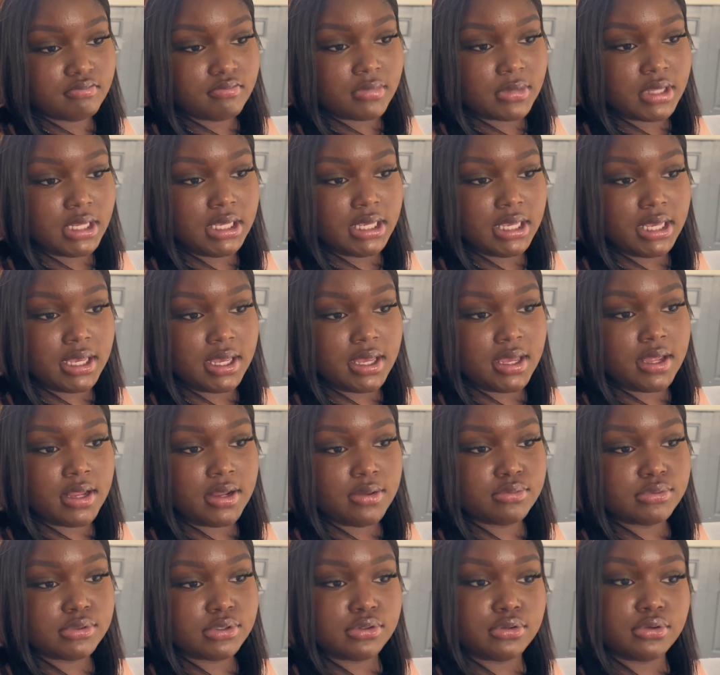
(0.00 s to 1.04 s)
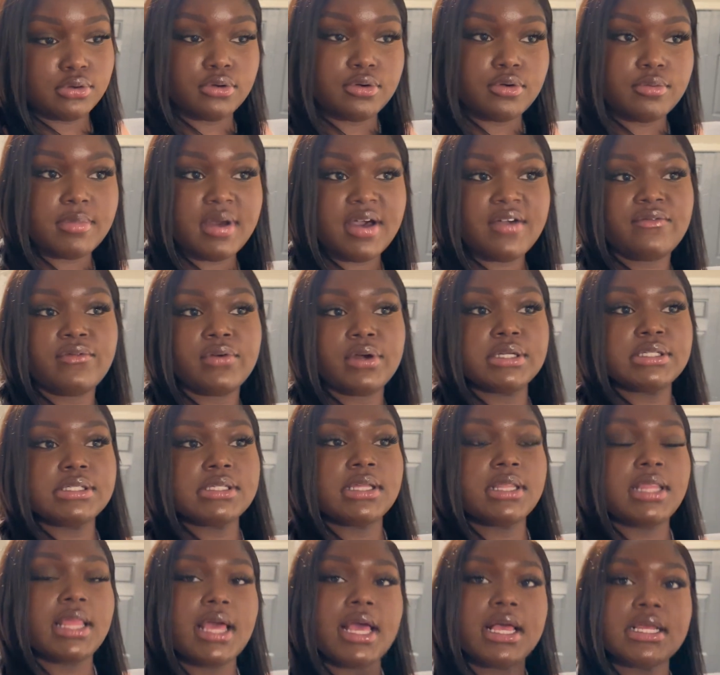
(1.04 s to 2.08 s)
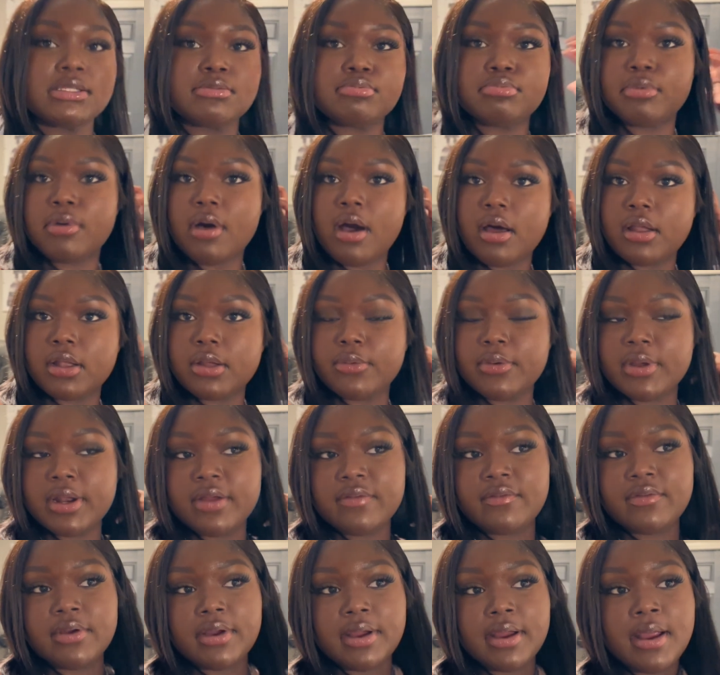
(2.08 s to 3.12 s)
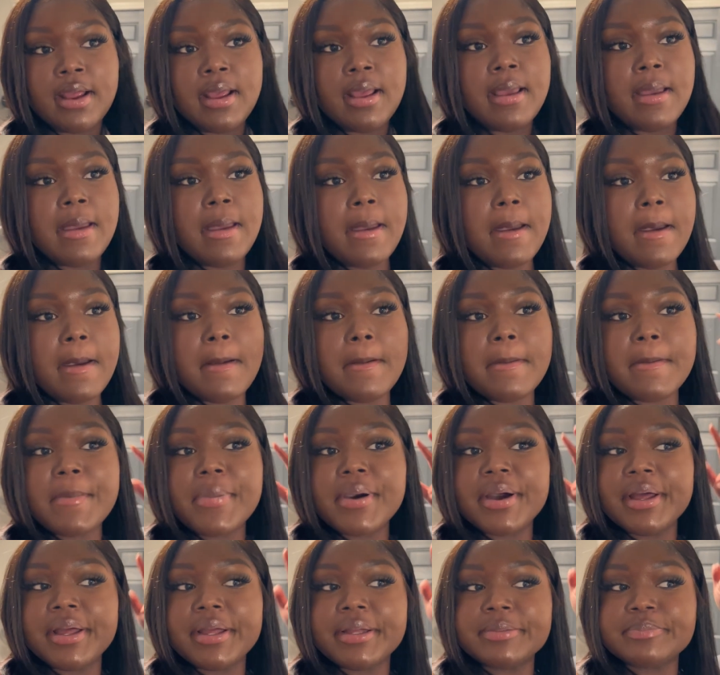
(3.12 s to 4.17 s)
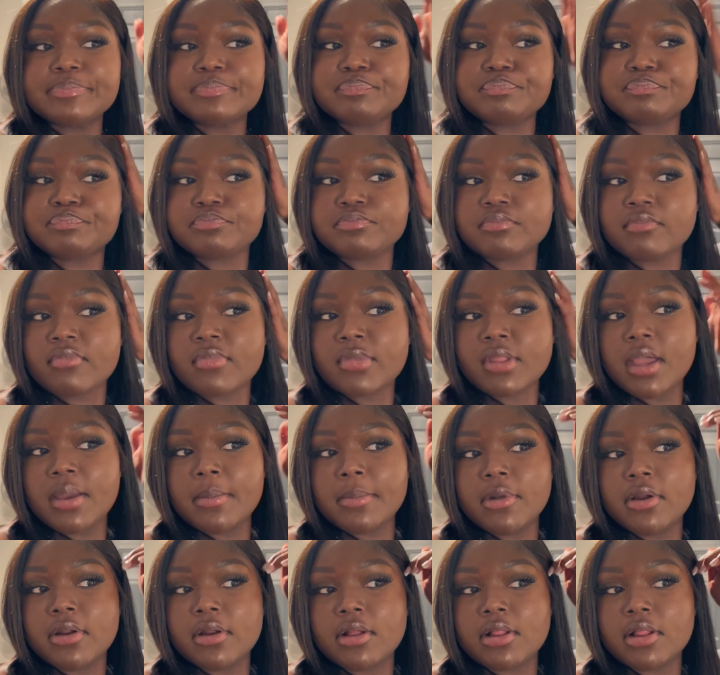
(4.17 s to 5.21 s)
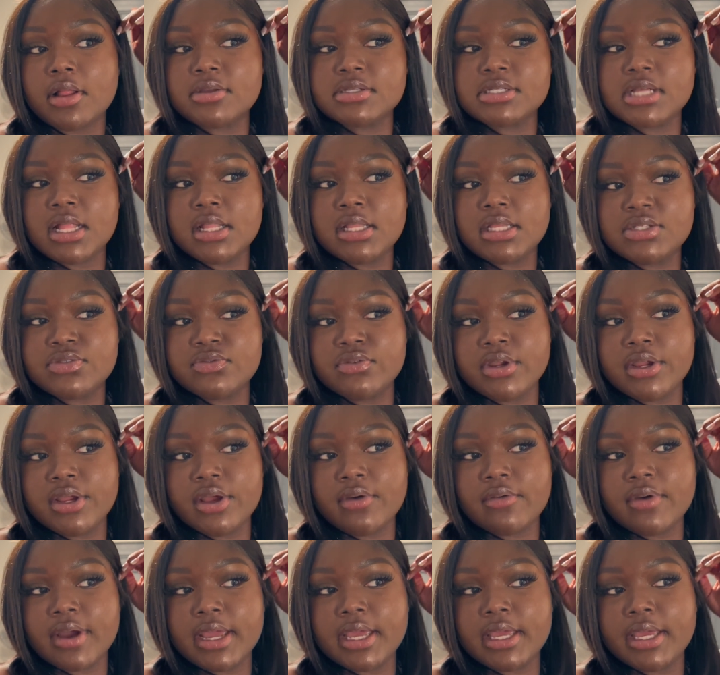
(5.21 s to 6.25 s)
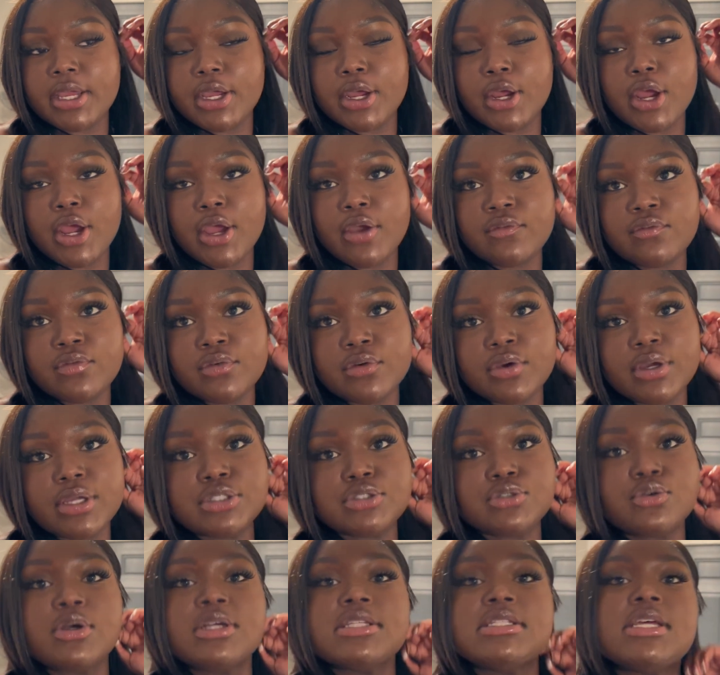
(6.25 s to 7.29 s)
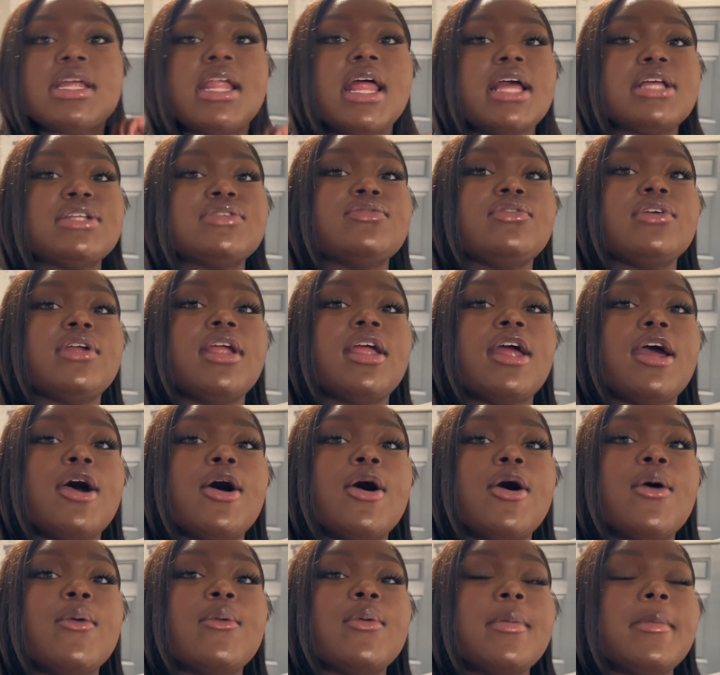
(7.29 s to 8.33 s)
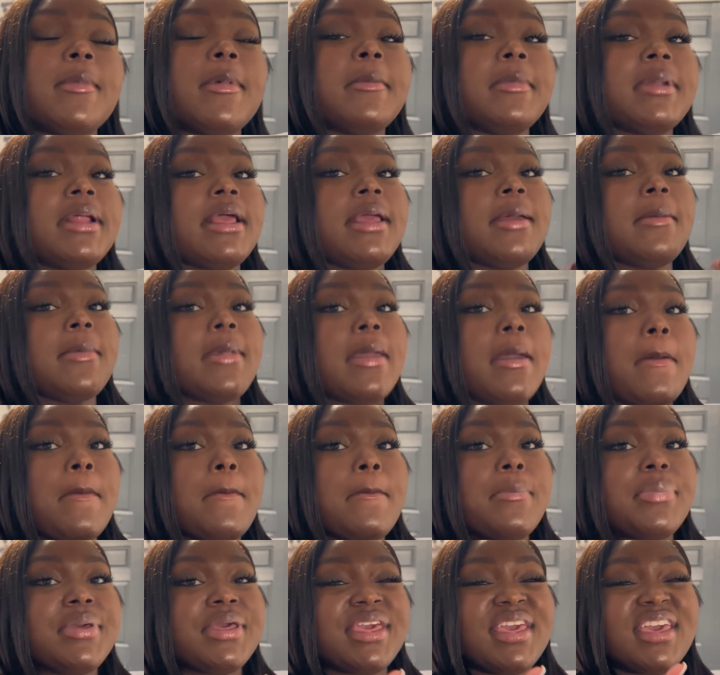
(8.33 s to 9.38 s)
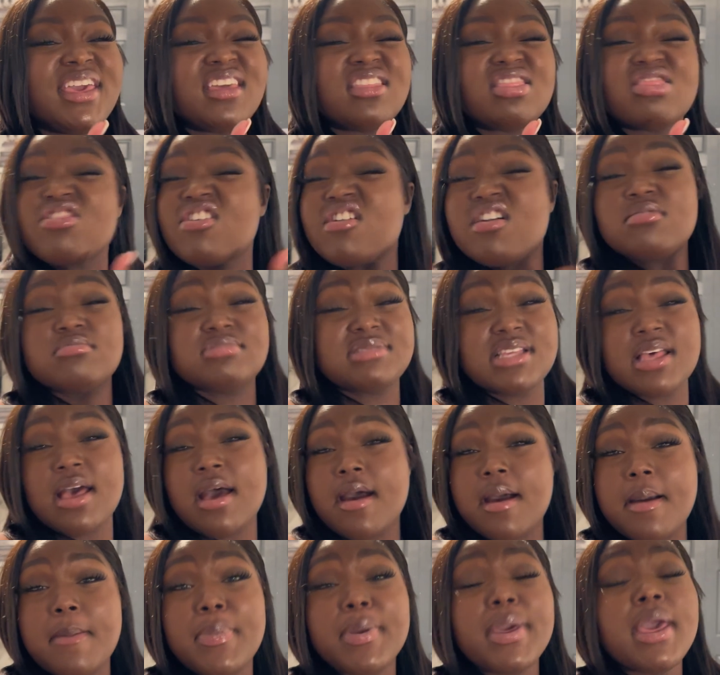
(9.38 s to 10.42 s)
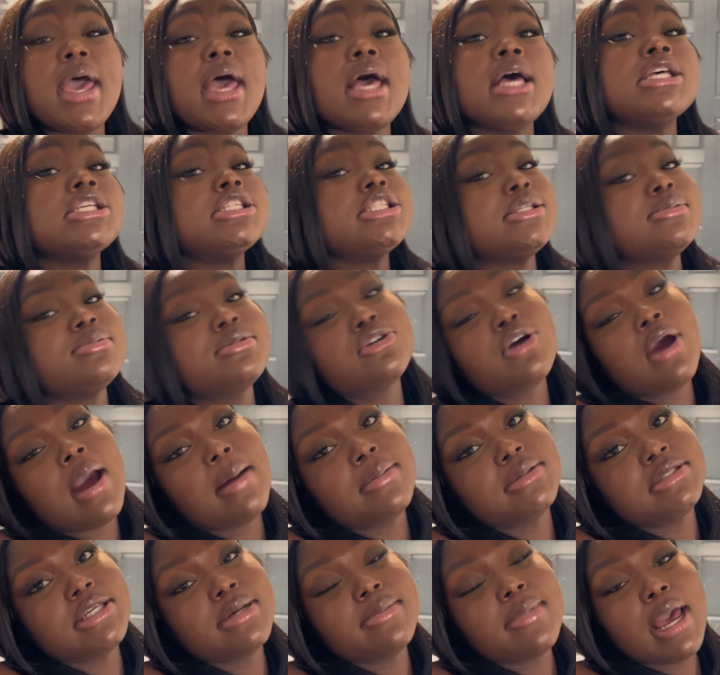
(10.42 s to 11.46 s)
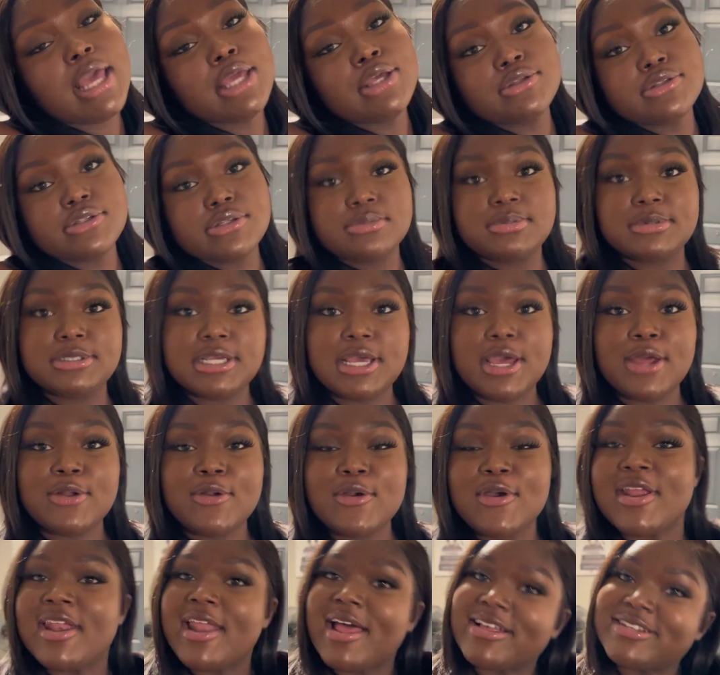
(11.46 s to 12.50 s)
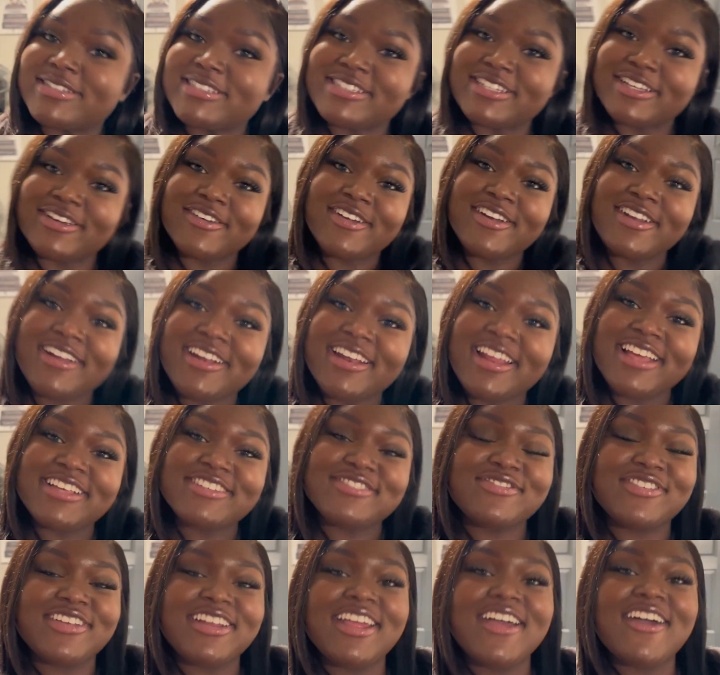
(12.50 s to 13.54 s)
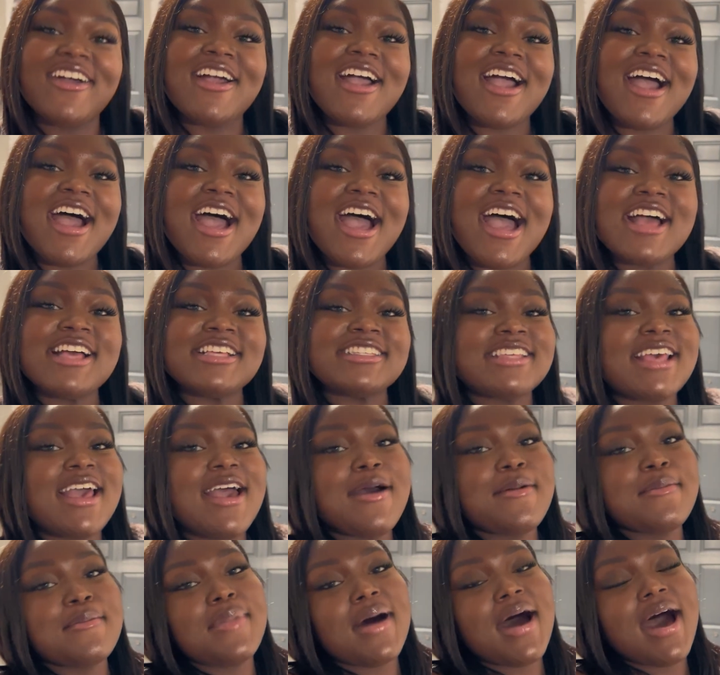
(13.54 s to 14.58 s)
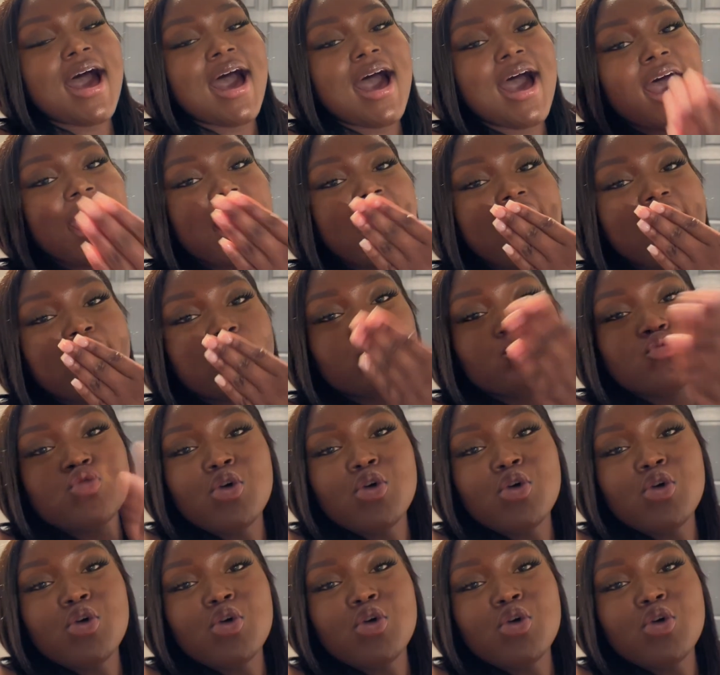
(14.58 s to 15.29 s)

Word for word: yeah, it was cool. My first and last vlog or whatever. But I'm going to close out this video right here. If you enjoyed today's video, remember to give me a big thumbs up. Subscribe to my YouTube channel. And I'll see you in the next video, guys. Bye.